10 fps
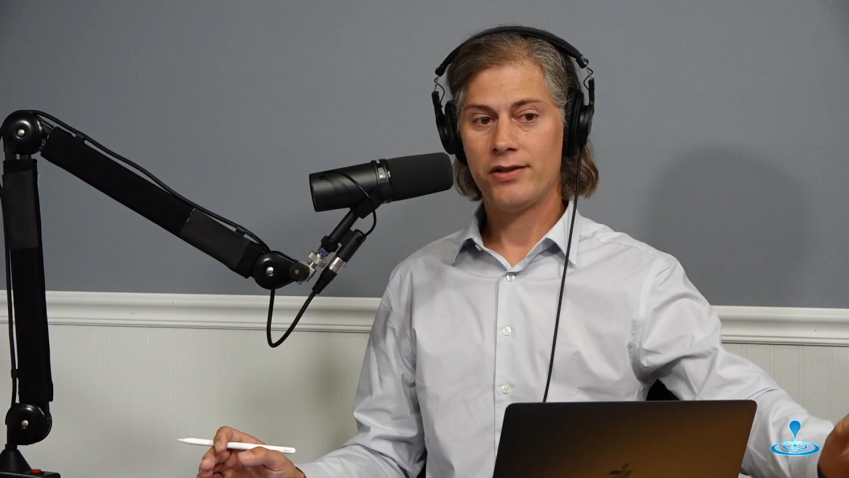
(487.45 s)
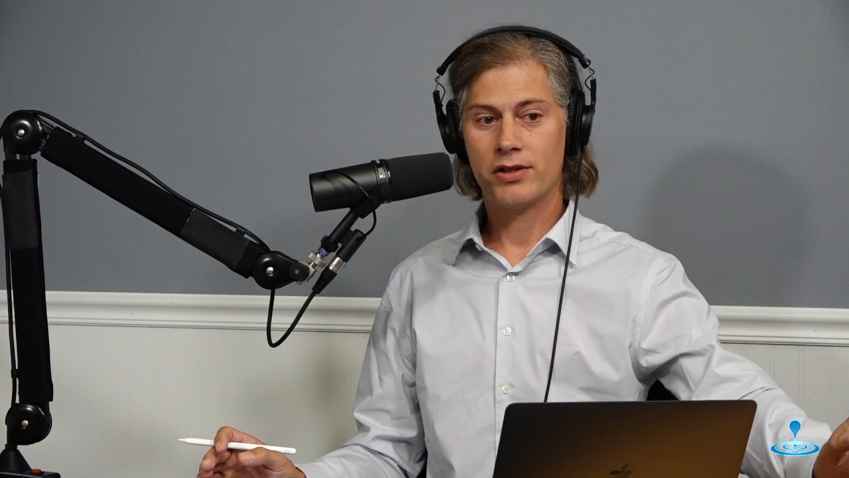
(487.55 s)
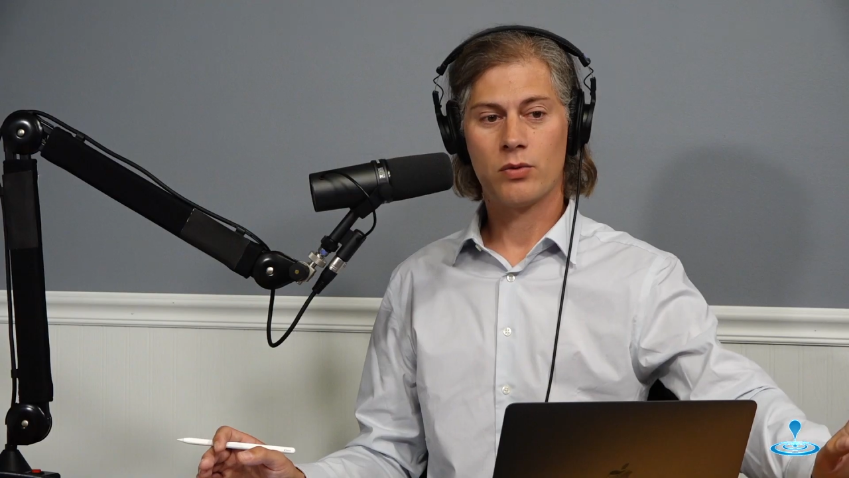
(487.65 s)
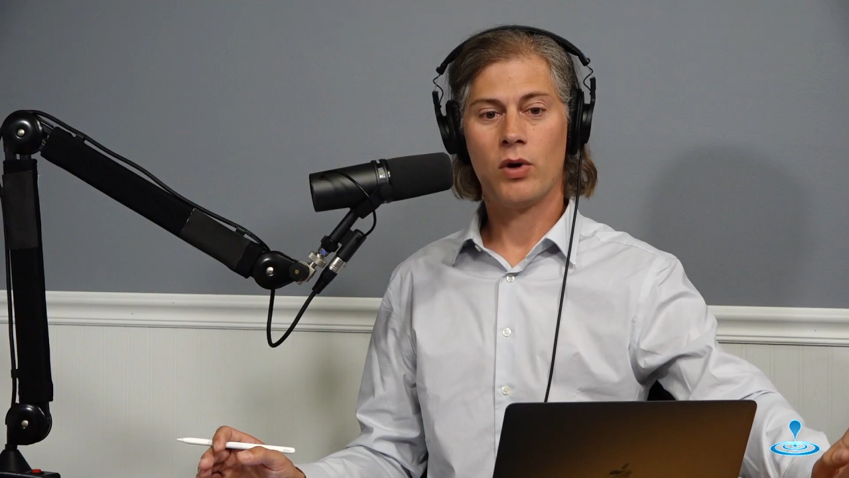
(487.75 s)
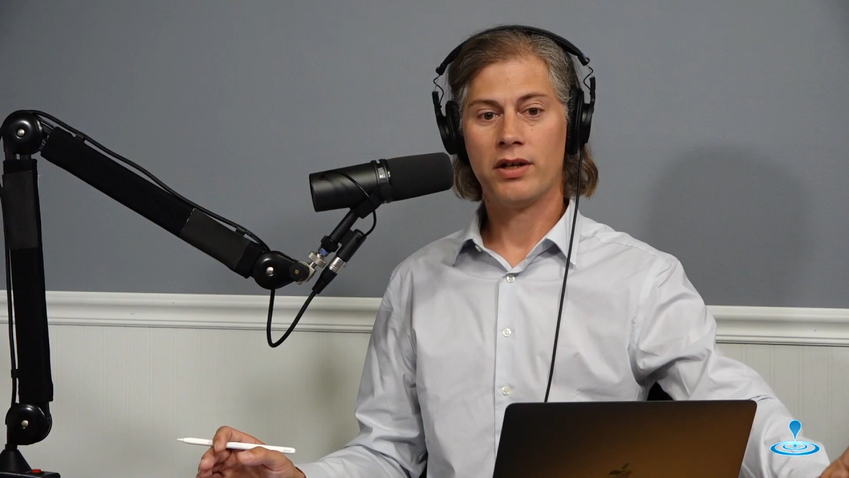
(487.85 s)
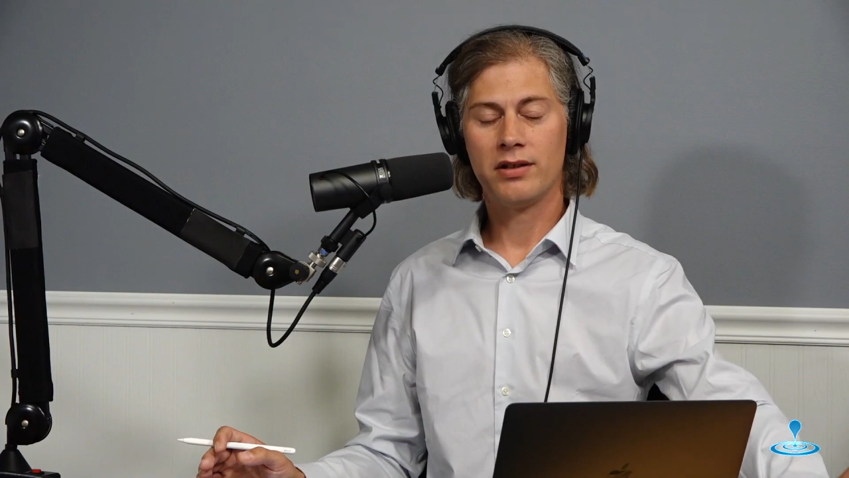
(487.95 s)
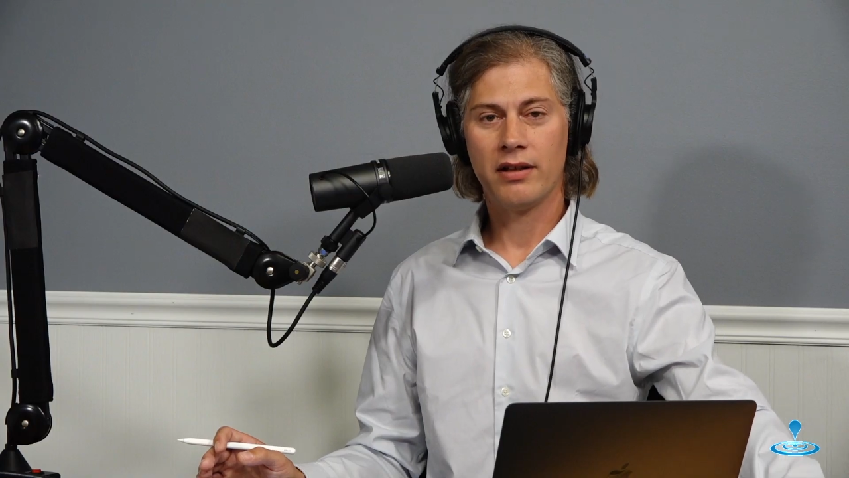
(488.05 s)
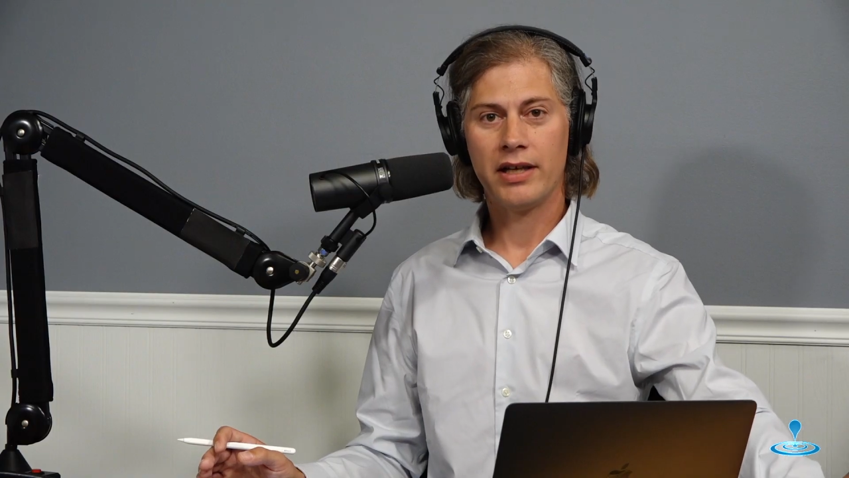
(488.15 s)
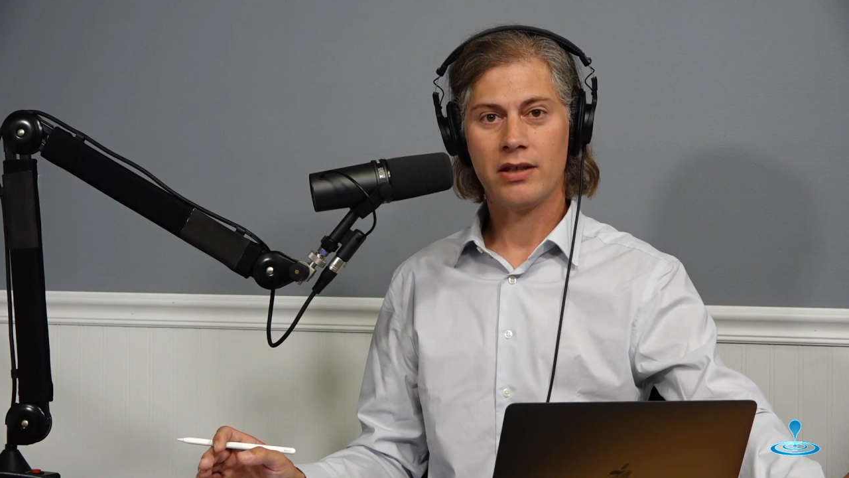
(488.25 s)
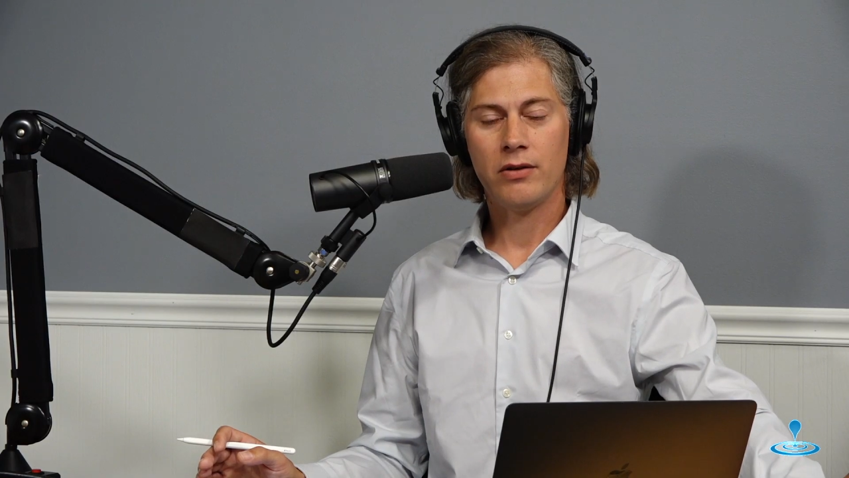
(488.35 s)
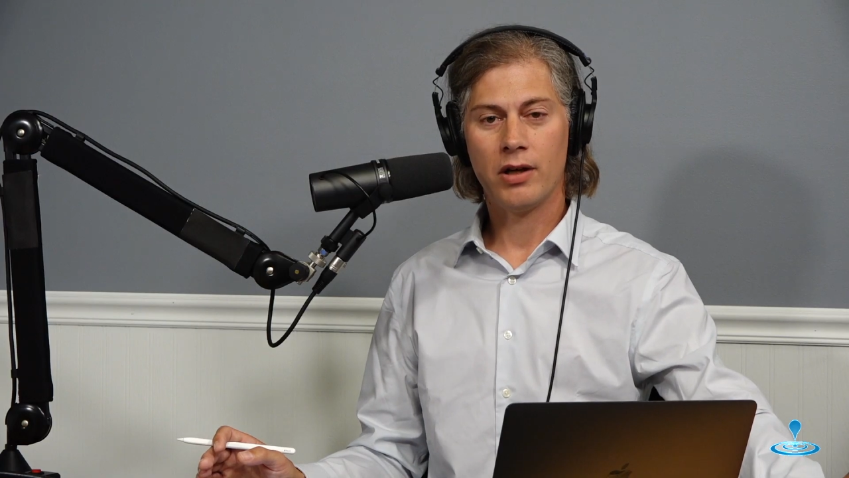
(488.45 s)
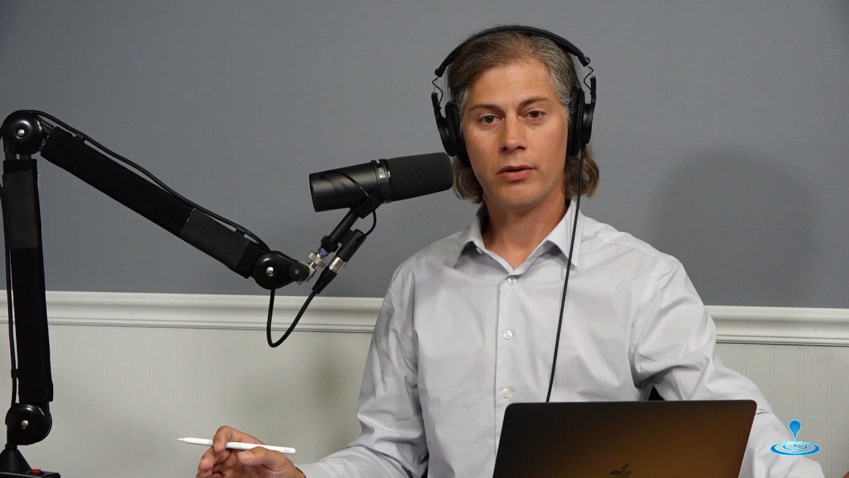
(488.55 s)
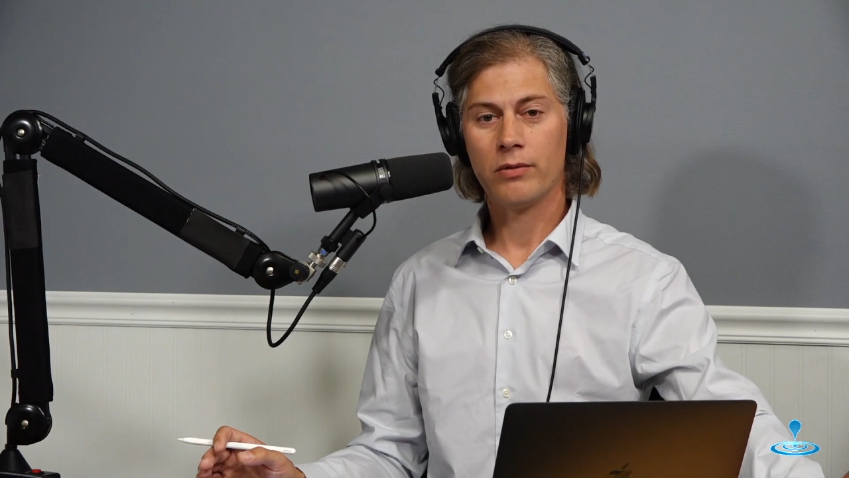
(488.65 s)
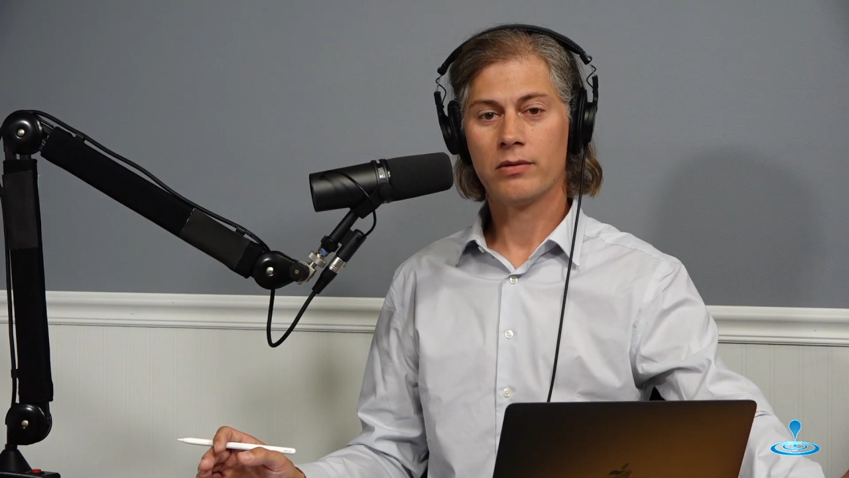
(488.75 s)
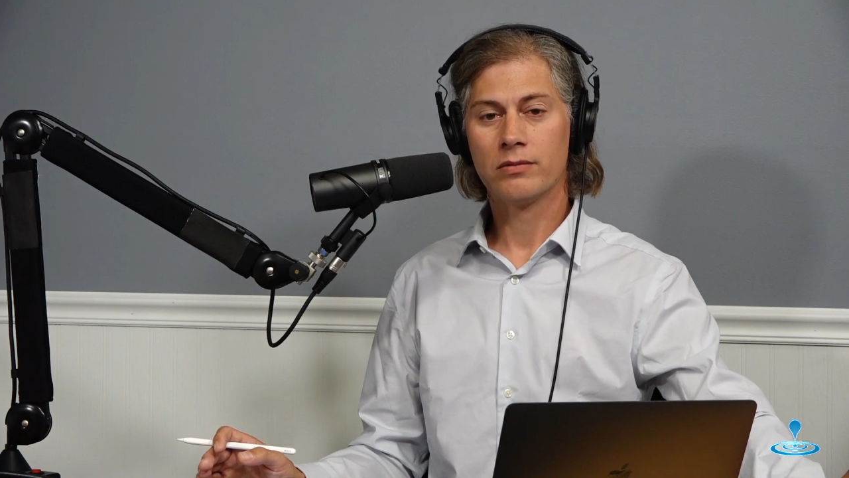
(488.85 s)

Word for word: just wanted to let you know